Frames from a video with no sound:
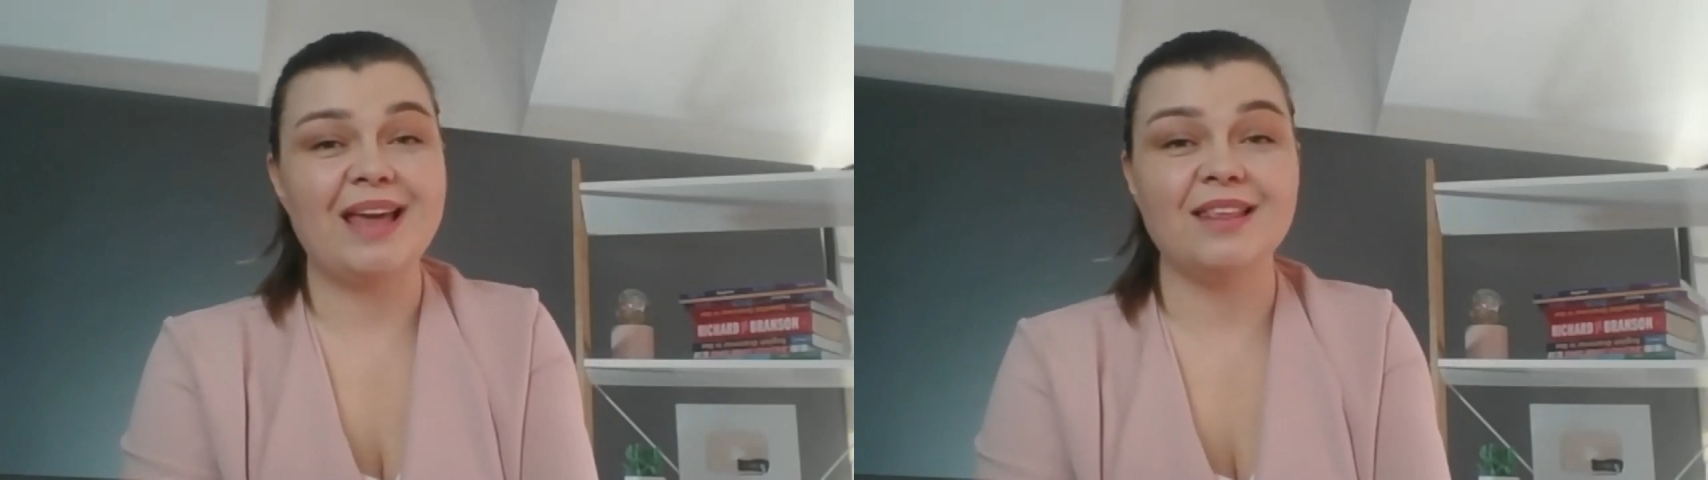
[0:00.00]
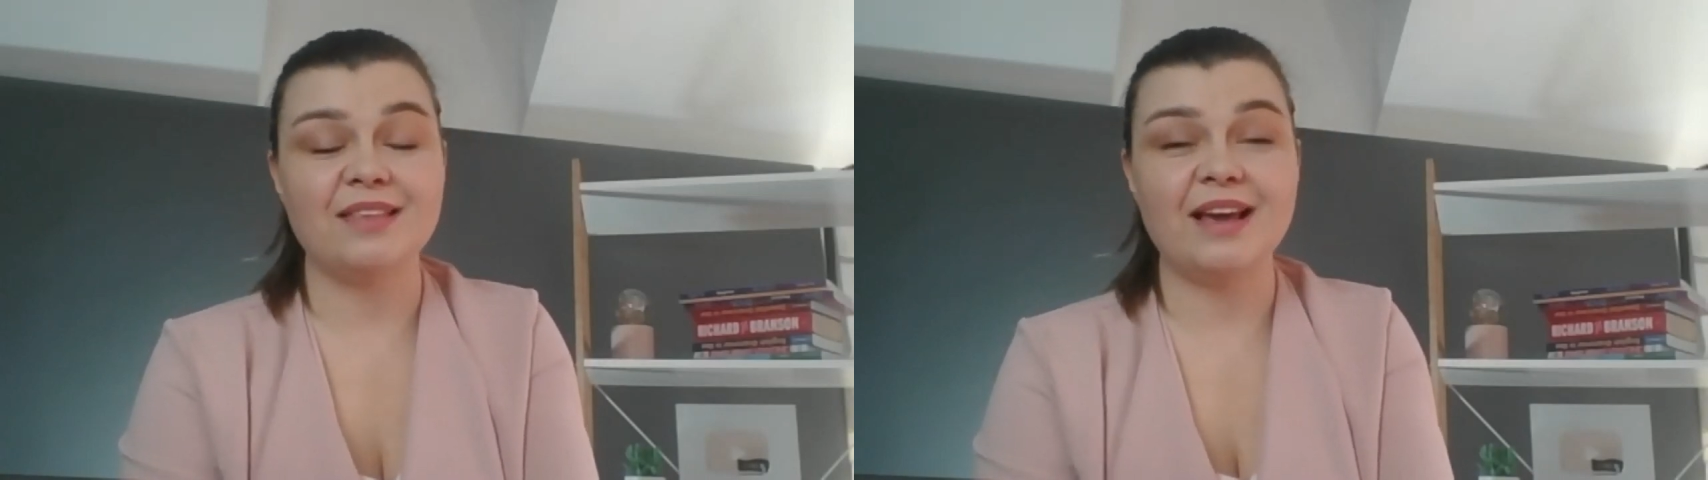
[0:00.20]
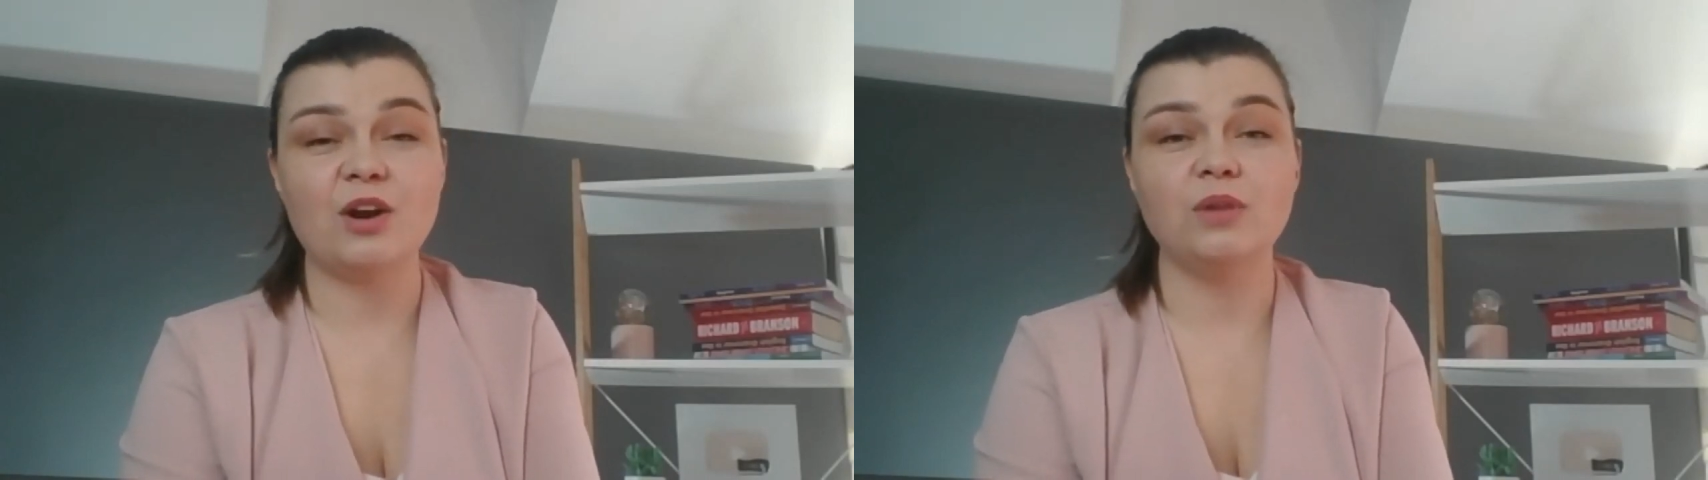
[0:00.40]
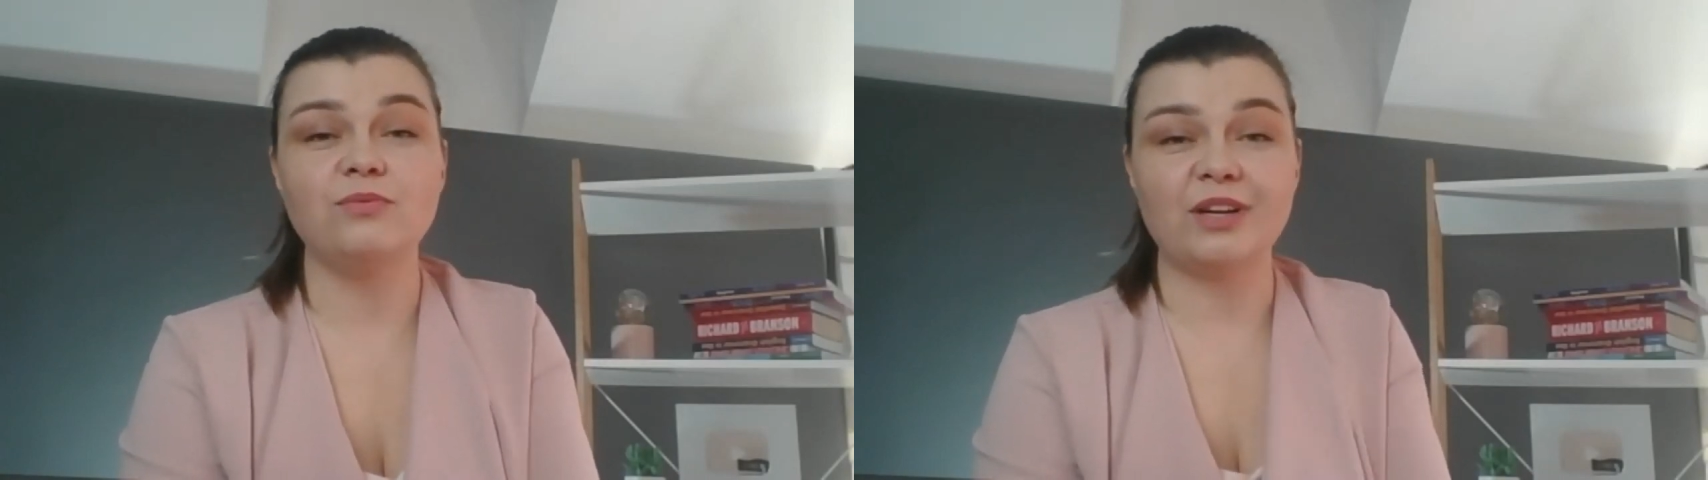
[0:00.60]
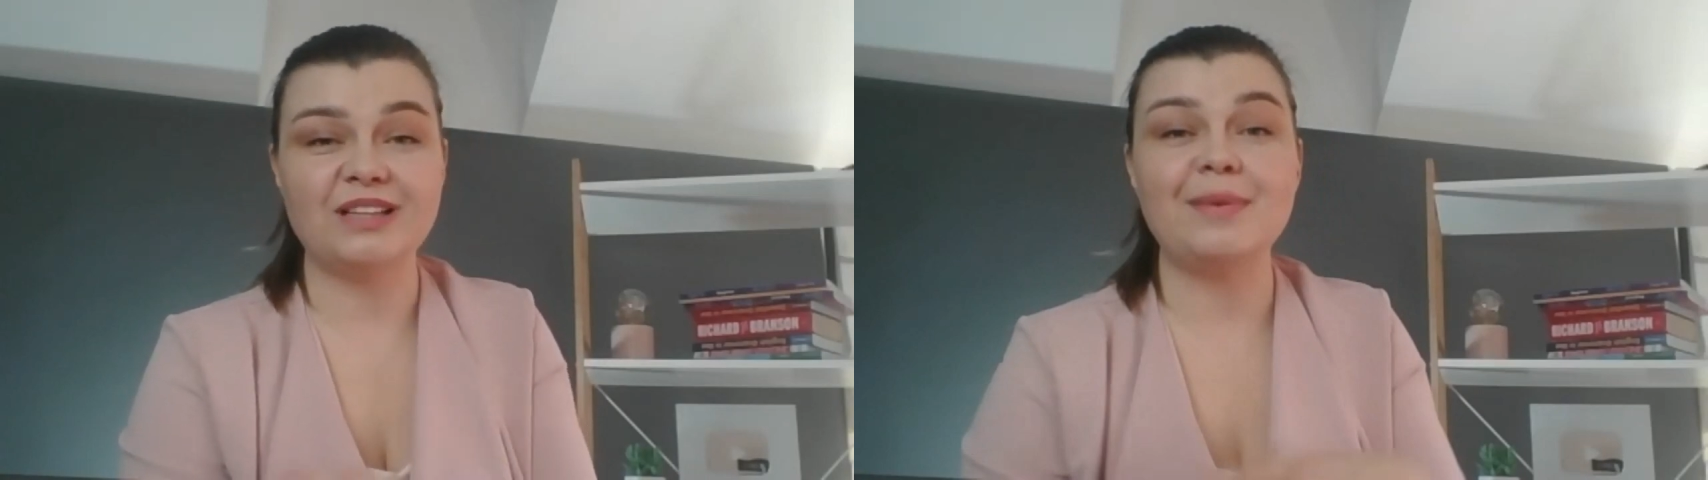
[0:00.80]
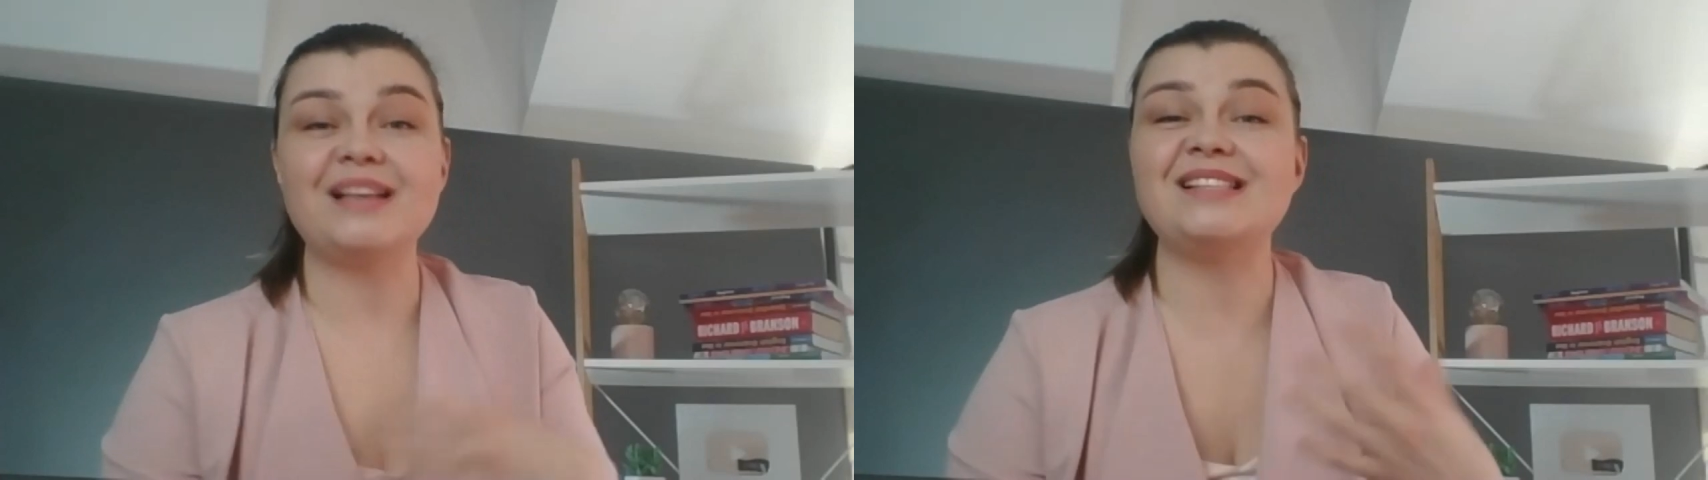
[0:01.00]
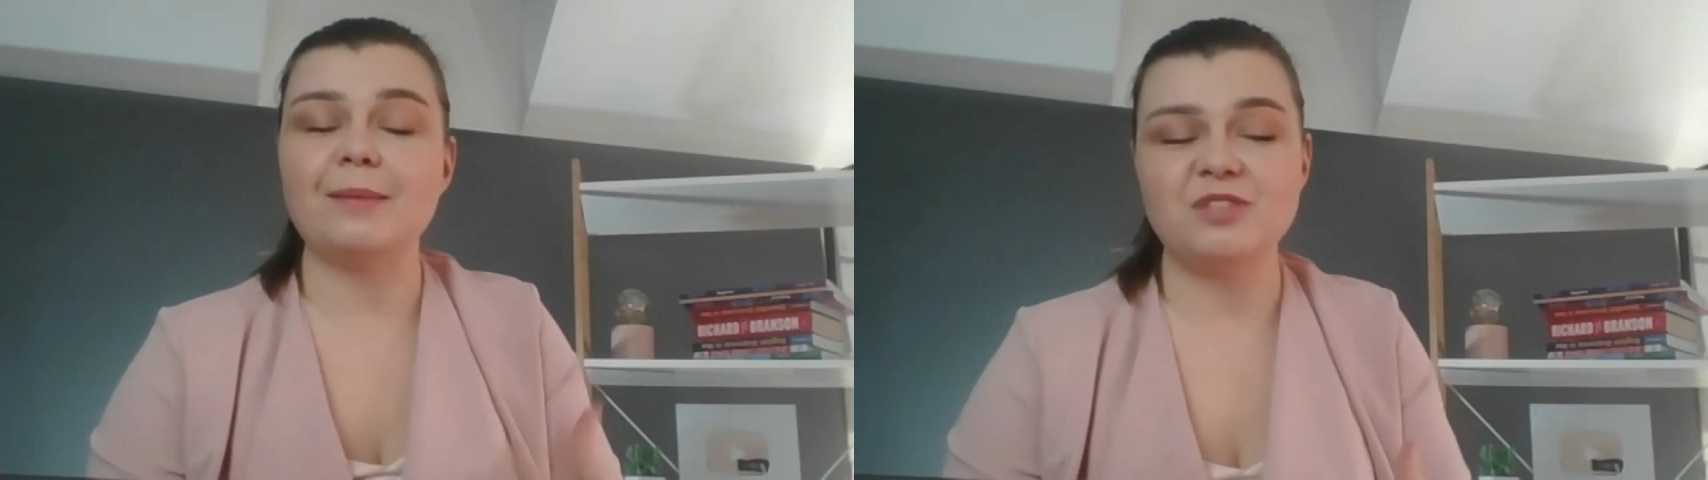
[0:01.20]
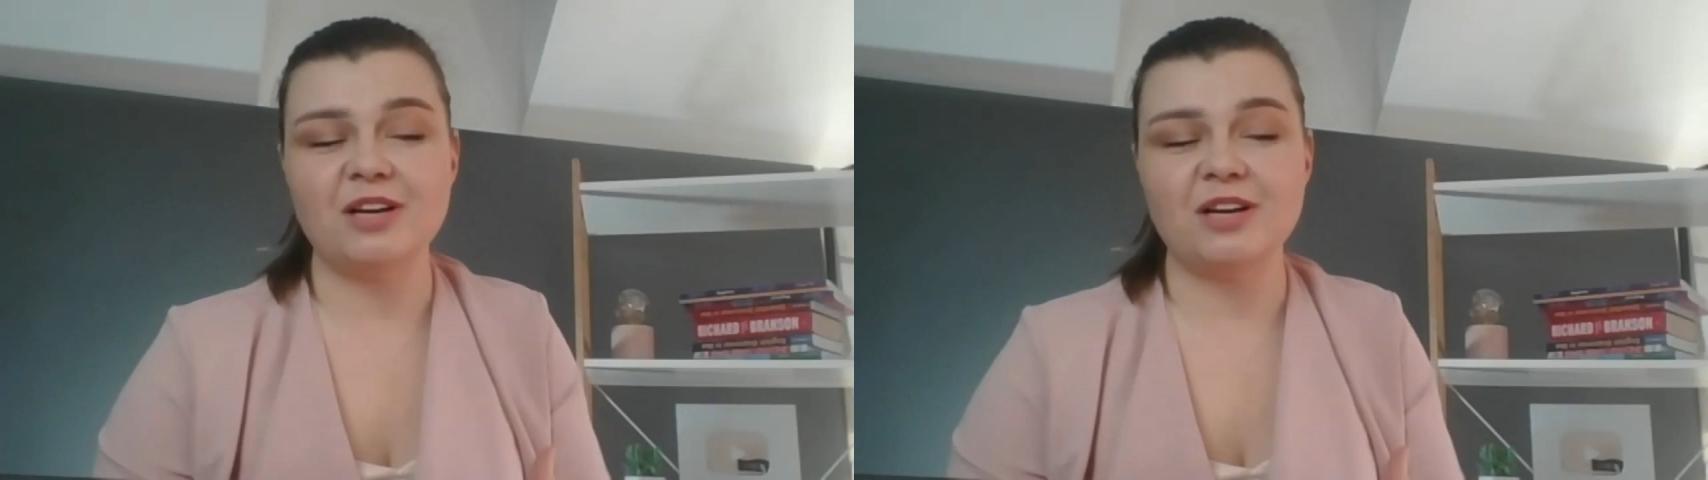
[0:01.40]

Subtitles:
anything at all for them except